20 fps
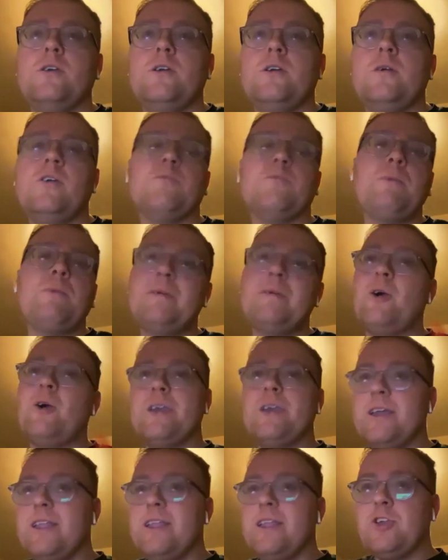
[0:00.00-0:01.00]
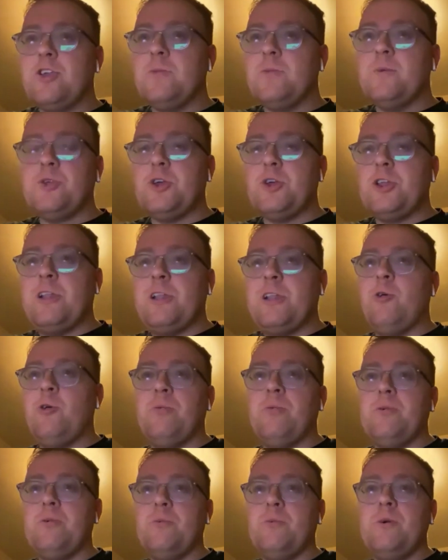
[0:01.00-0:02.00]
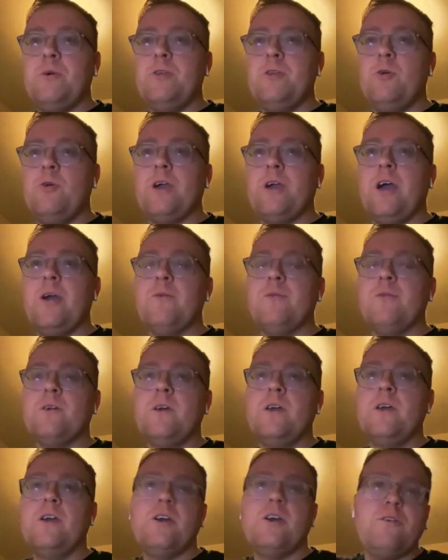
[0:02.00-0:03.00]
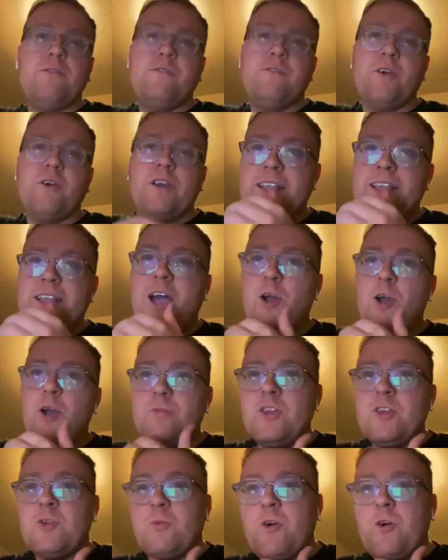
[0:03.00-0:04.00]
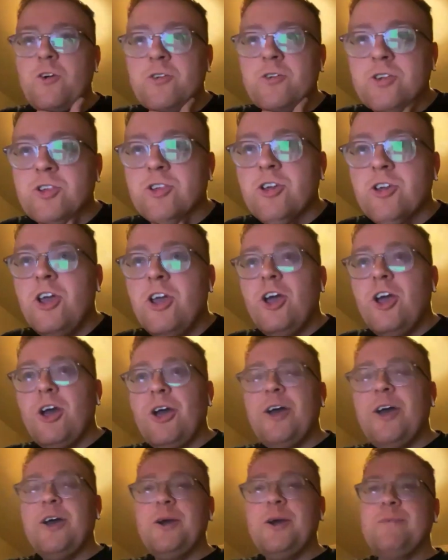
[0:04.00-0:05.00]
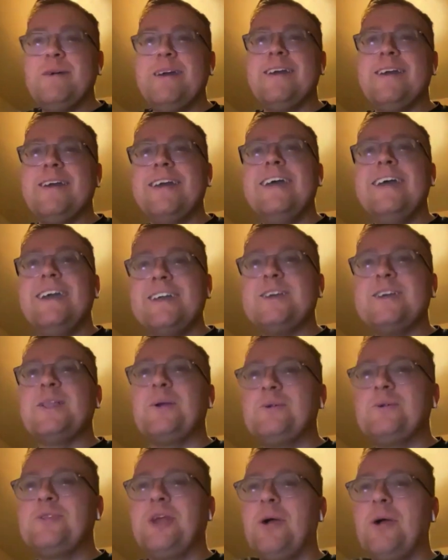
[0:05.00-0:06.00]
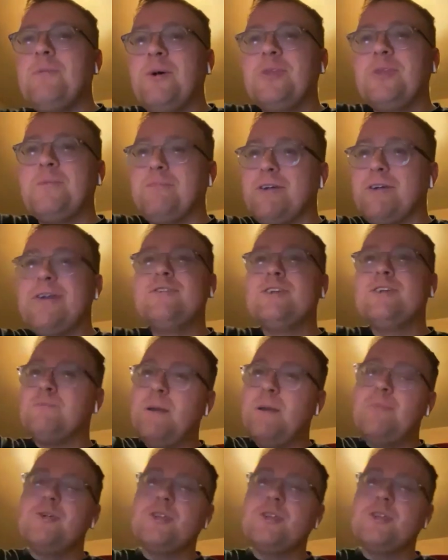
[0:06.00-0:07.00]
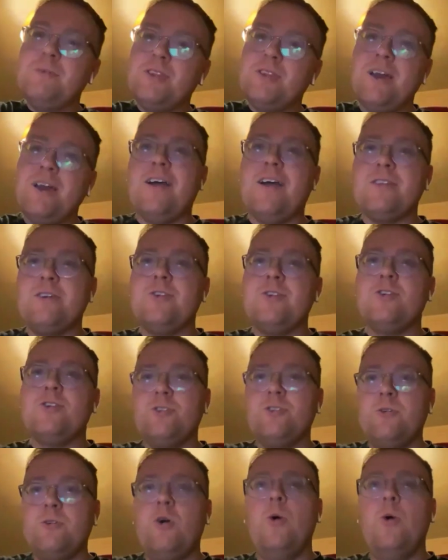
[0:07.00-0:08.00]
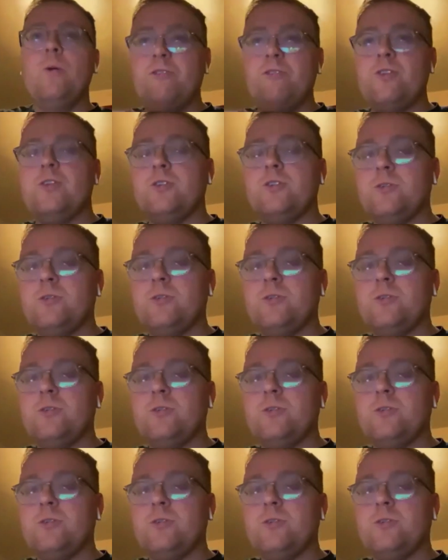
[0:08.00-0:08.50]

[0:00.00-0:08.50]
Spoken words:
has maybe got a connection with the club, we'll all go, oh, fucking hell, I hope this works. You don't want the previous memories to be tarnished. Or if it's